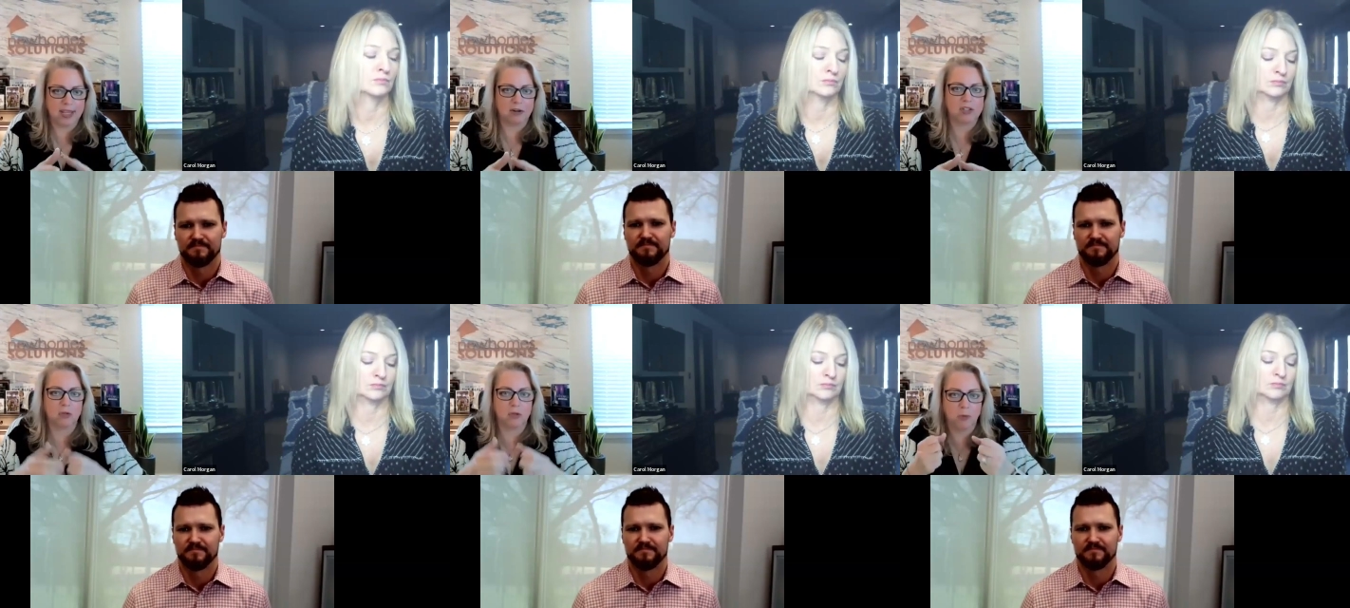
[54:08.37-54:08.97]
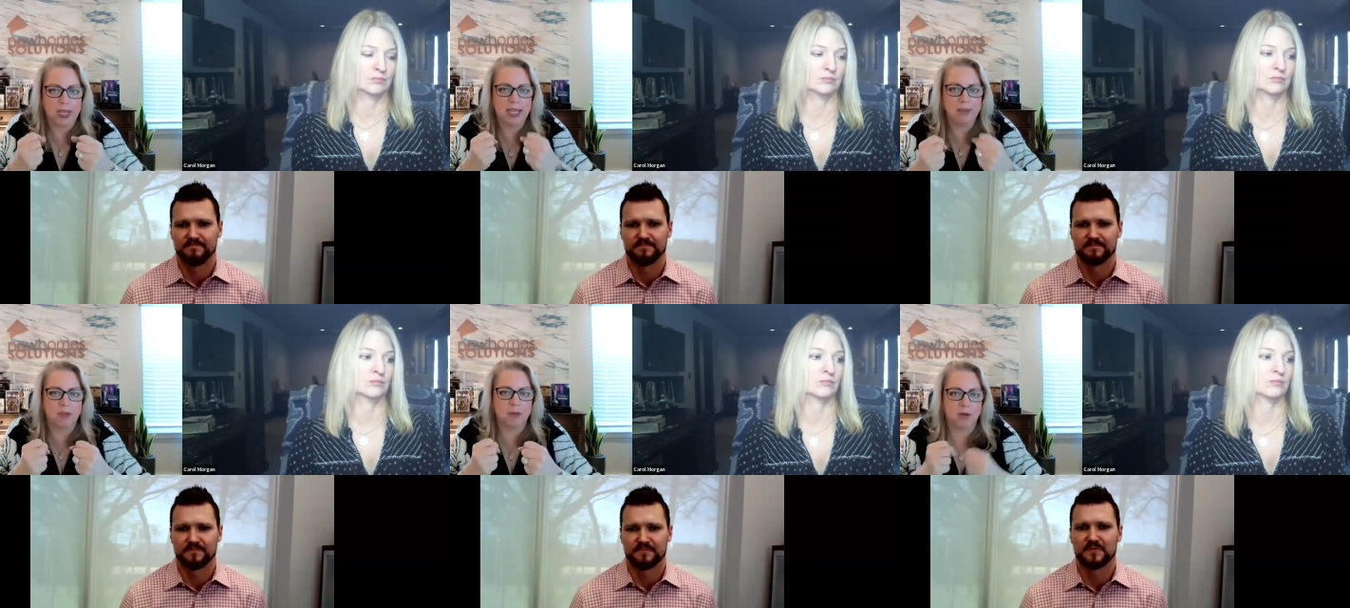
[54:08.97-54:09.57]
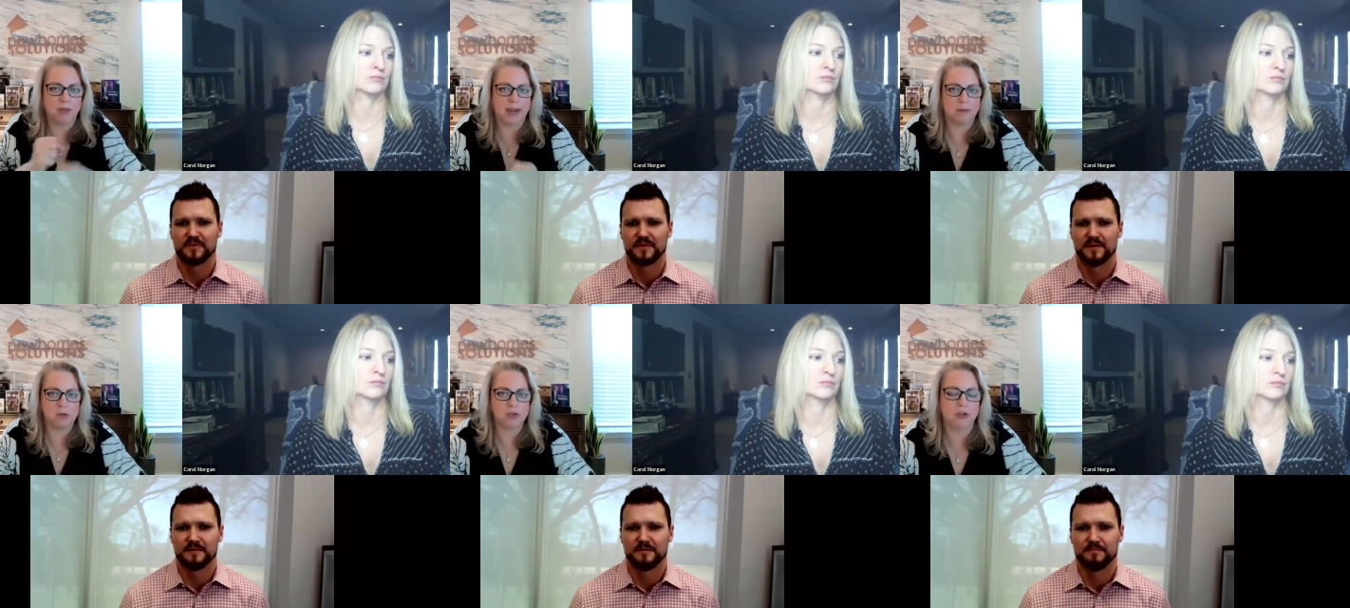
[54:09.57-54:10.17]
Speaker 1: right there so that we keep them
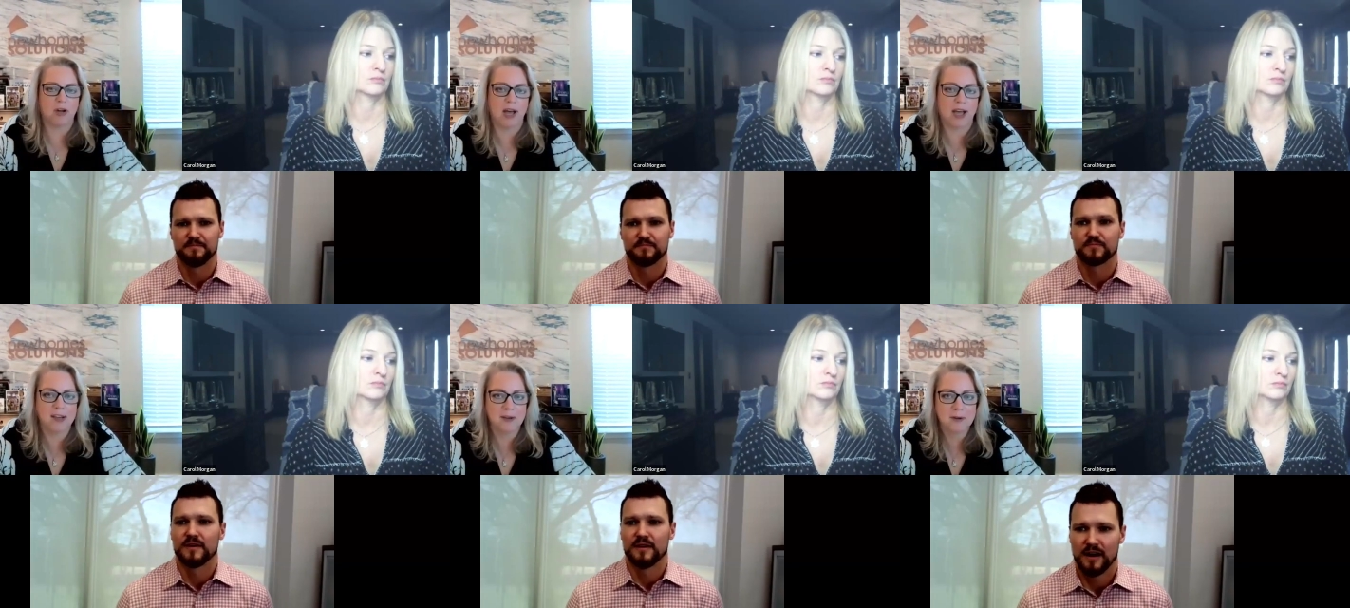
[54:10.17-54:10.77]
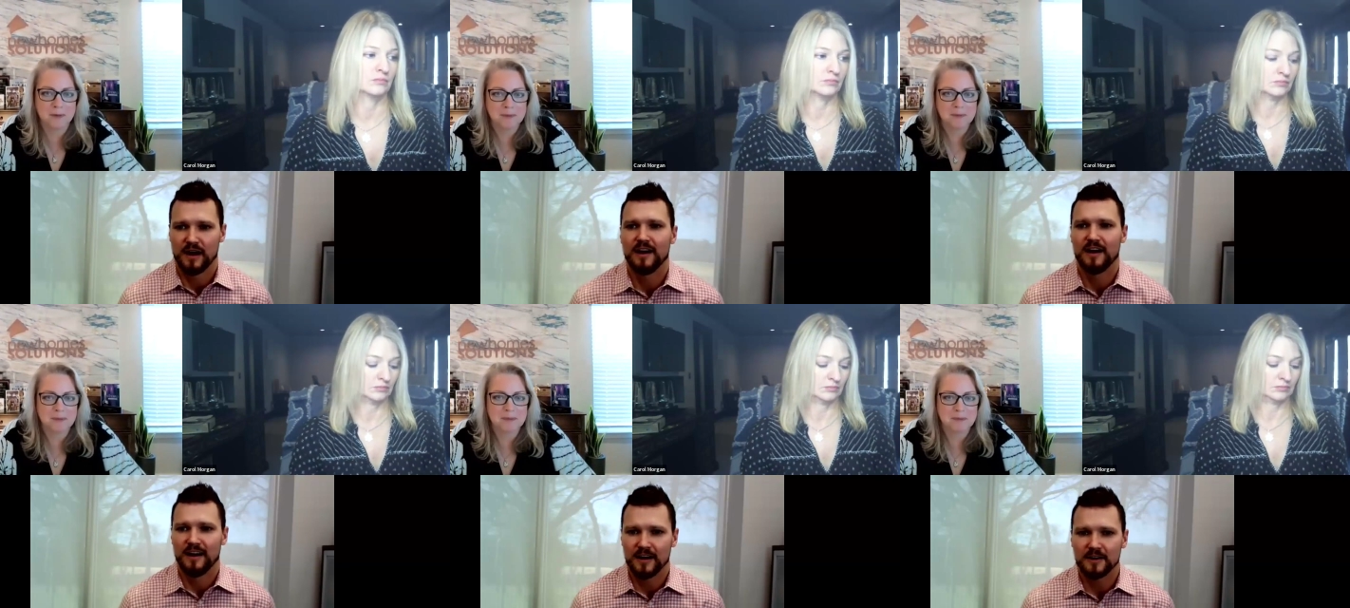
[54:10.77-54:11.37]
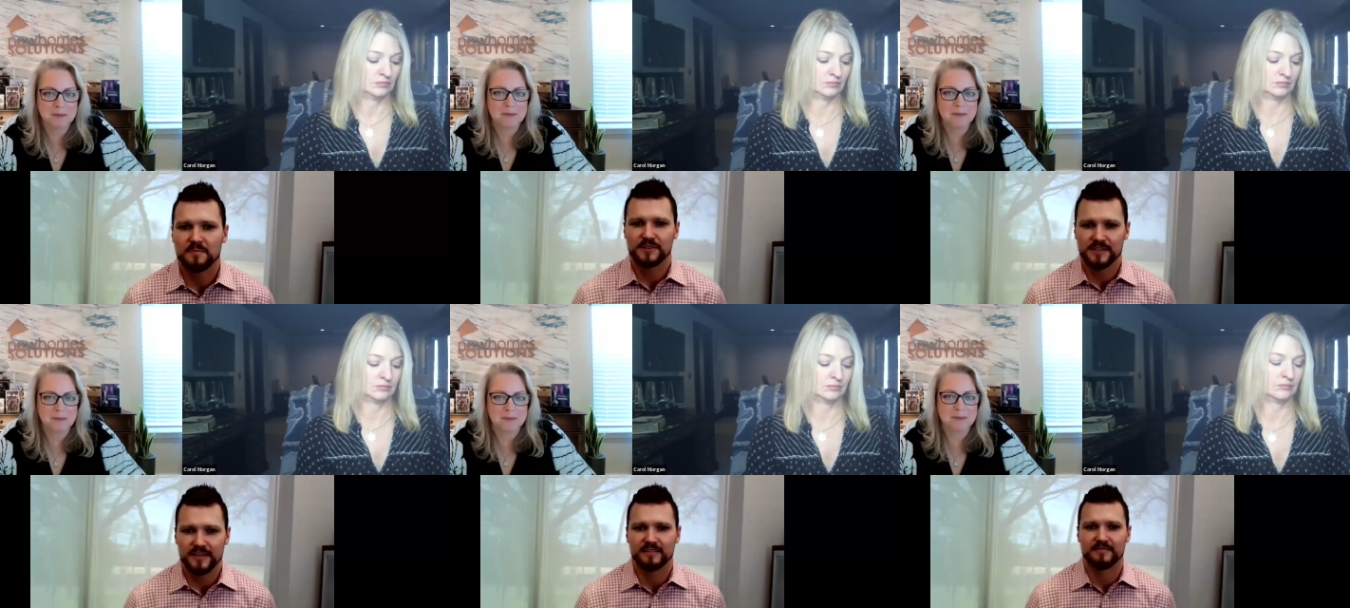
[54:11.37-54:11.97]
on that emotional high
Speaker 2: hundred
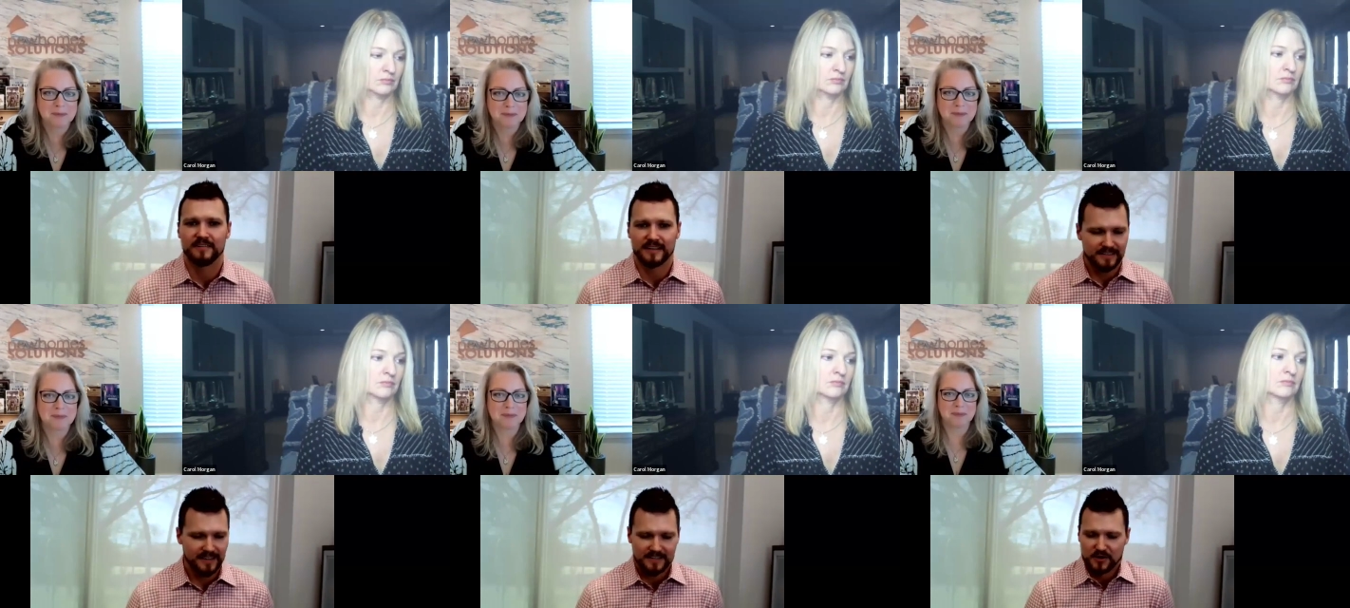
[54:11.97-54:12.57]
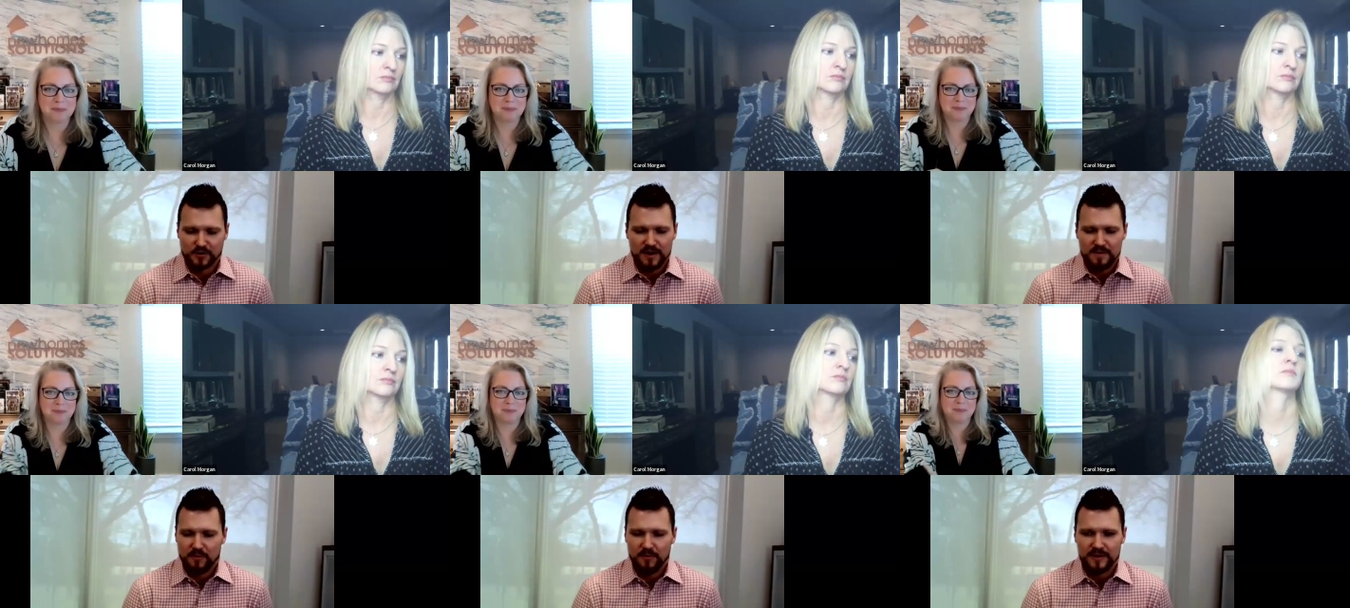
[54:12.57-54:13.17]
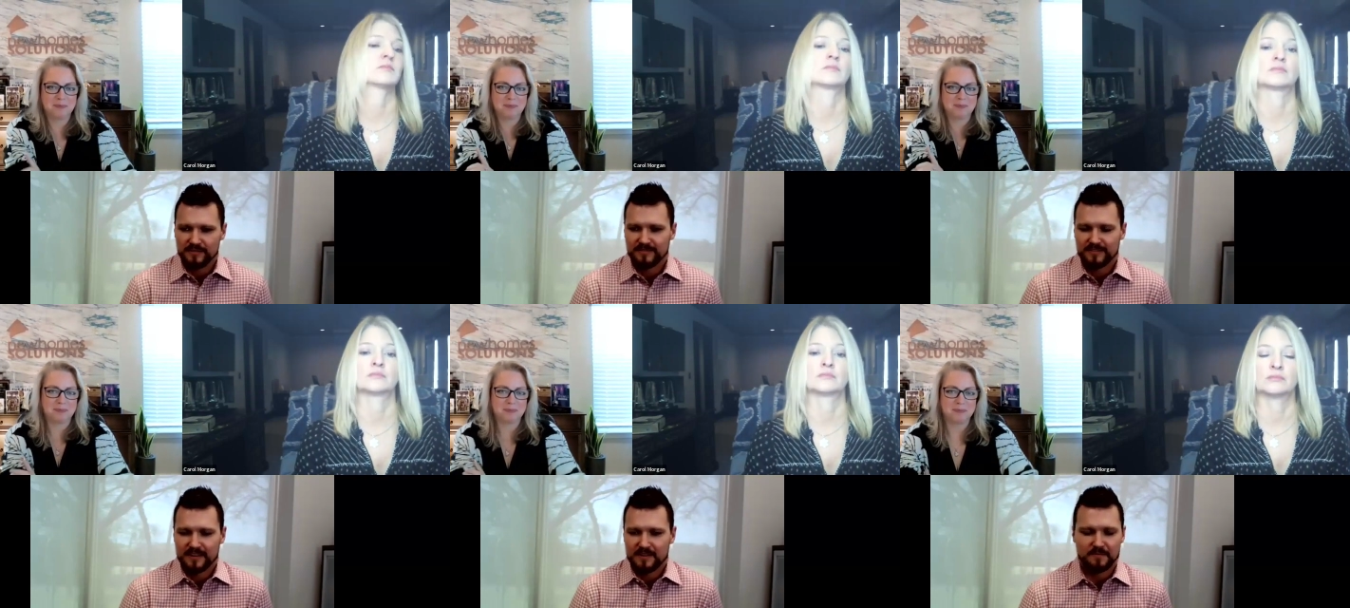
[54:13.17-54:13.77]
percent. That's a great point.
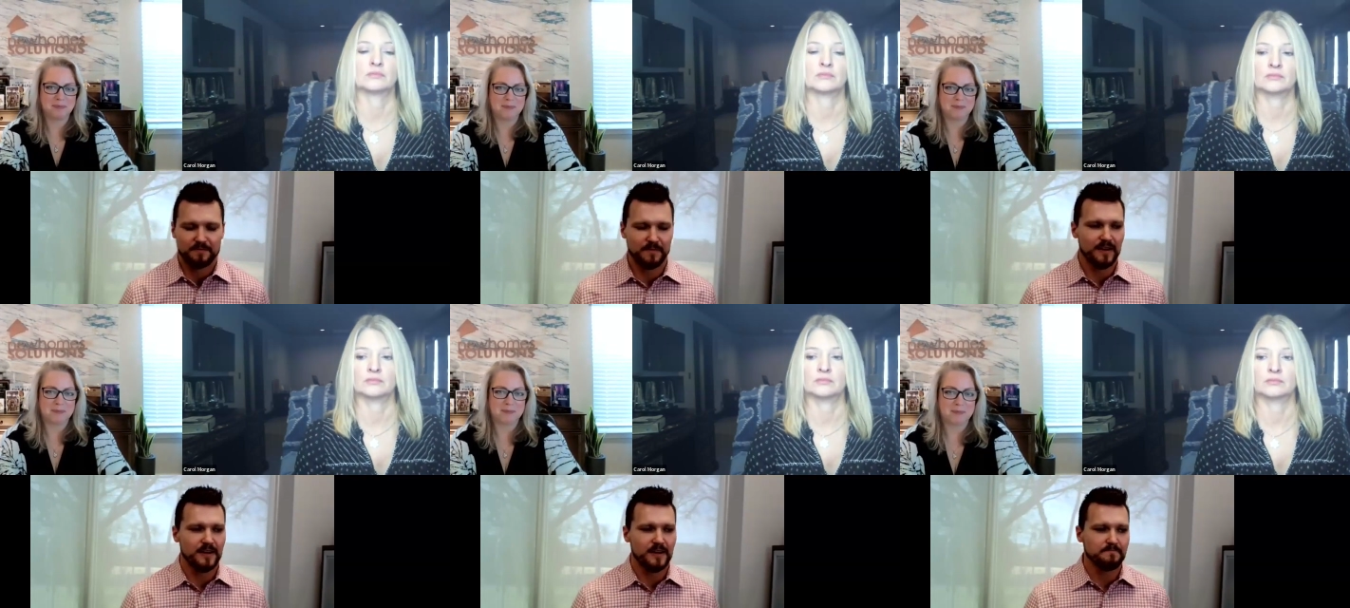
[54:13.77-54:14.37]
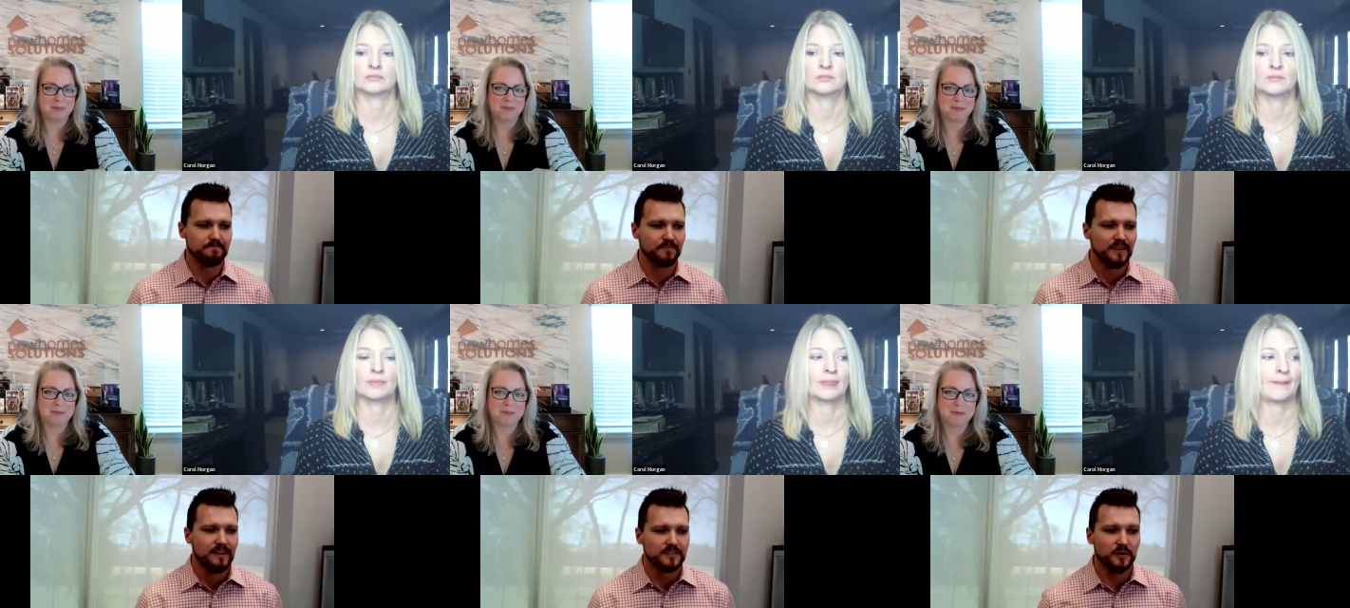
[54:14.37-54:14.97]
Um,